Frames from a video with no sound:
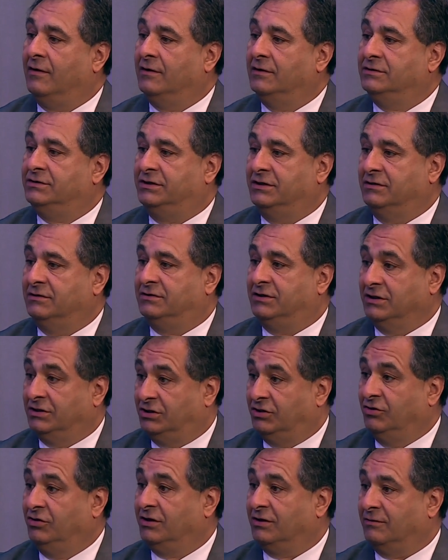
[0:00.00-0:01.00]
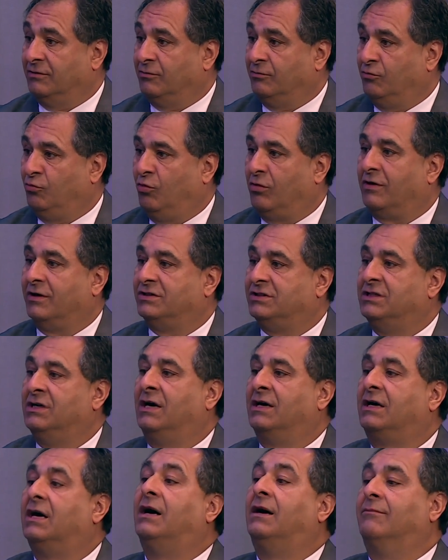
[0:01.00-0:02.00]
to do where it's
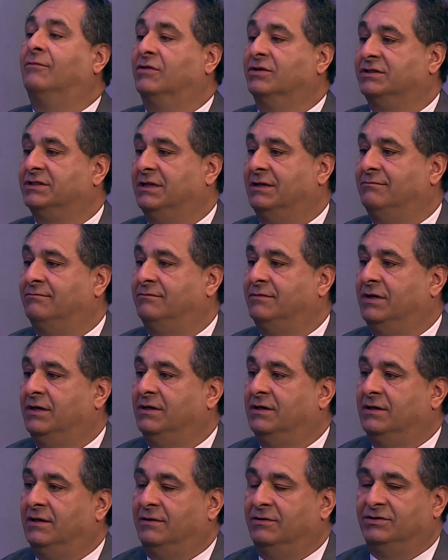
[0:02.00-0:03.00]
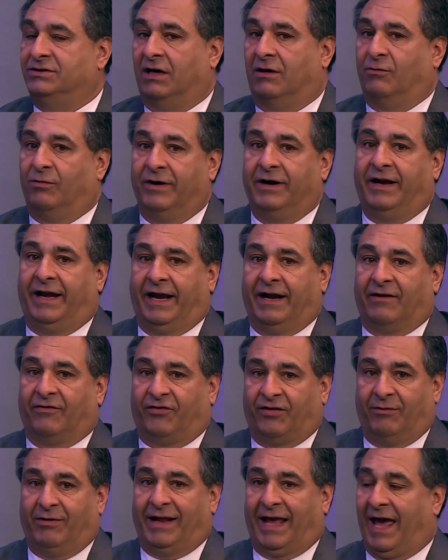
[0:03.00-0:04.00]
not cumbersome. So we're here. If
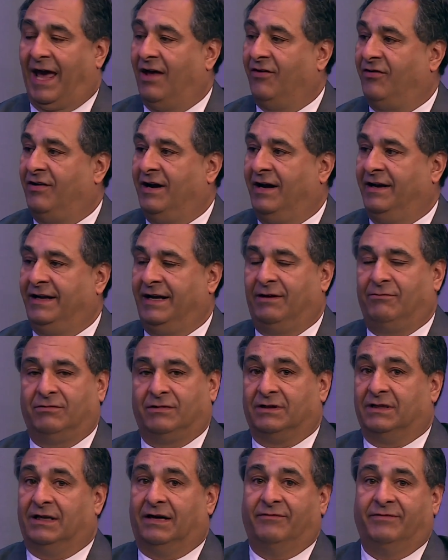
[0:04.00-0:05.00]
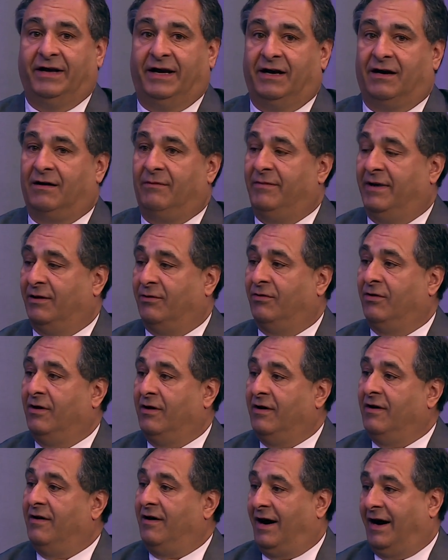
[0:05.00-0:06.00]
someone has an idea, we'd love to hear them. And
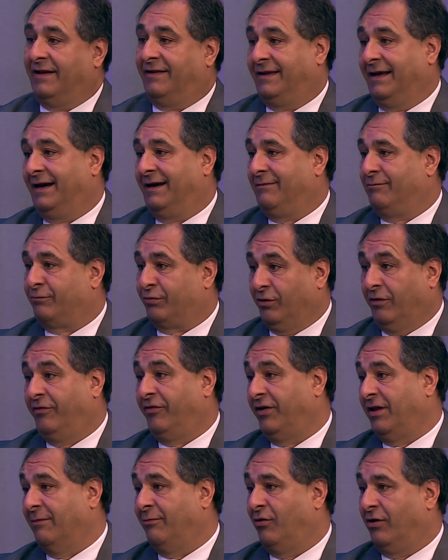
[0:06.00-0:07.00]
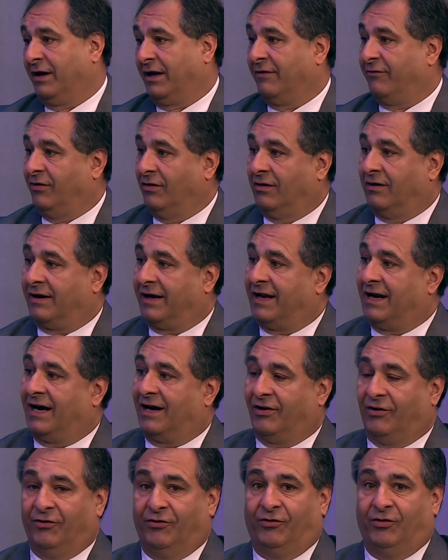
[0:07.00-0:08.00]
I think proof is in the pudding. If you look at our
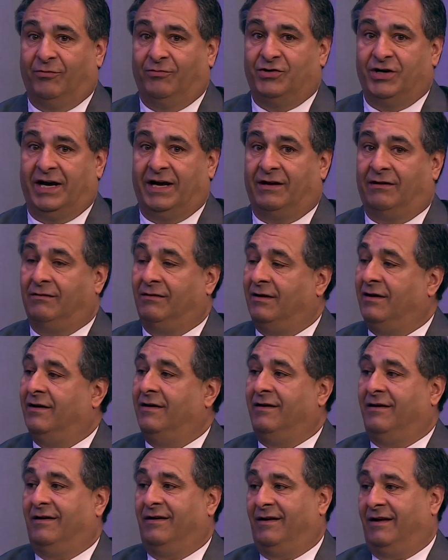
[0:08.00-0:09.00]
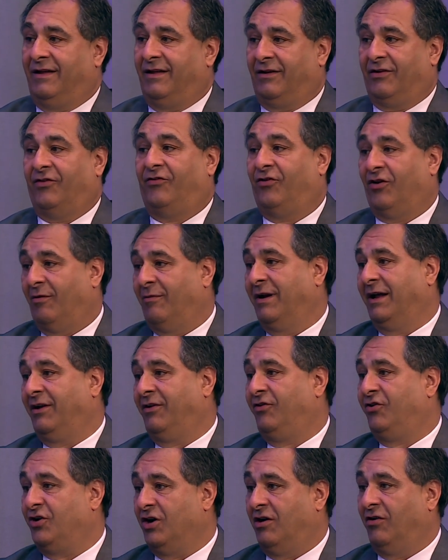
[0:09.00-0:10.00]
YouTube channel, there's so many
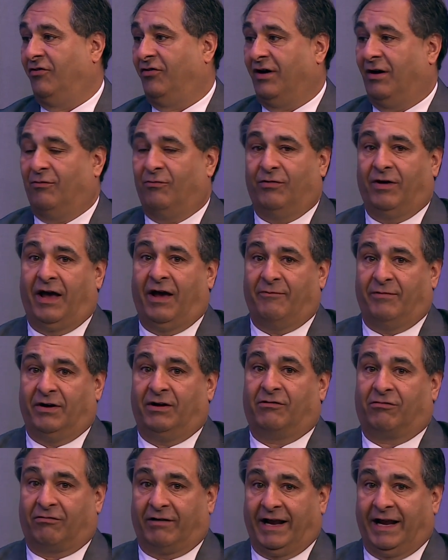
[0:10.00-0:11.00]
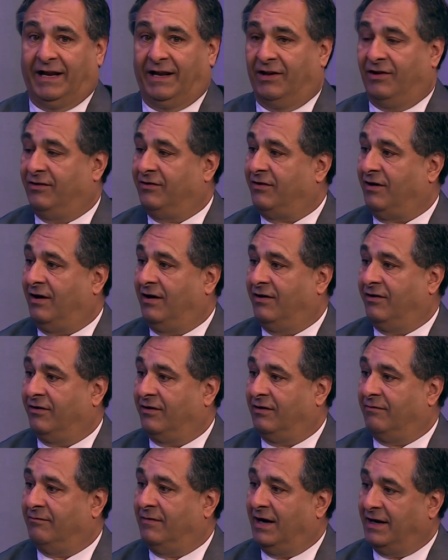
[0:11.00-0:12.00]
shows that have been created
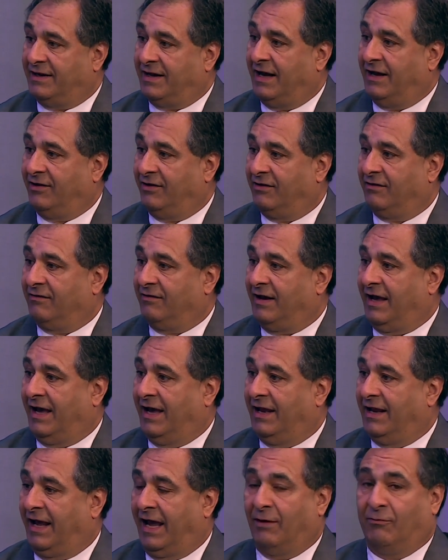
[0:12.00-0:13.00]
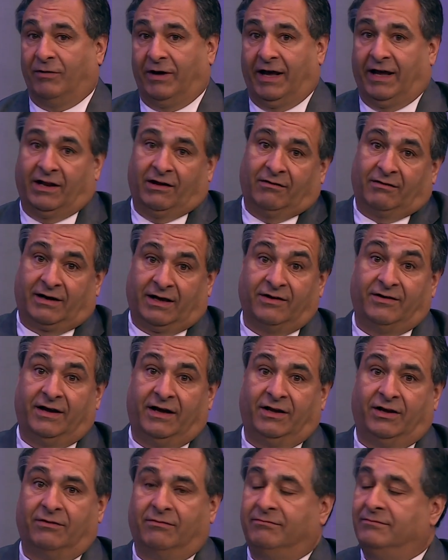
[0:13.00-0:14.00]
under my tenure, and it'll
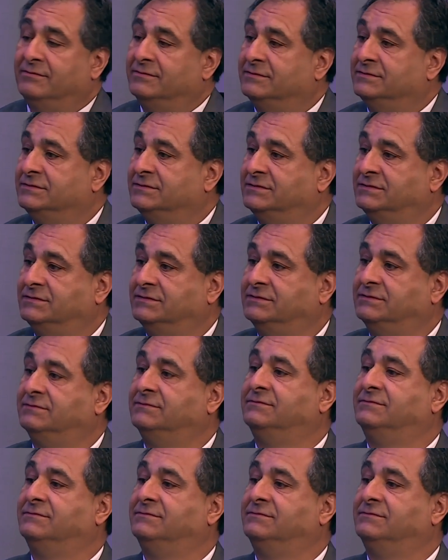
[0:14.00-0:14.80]
continue. Nice.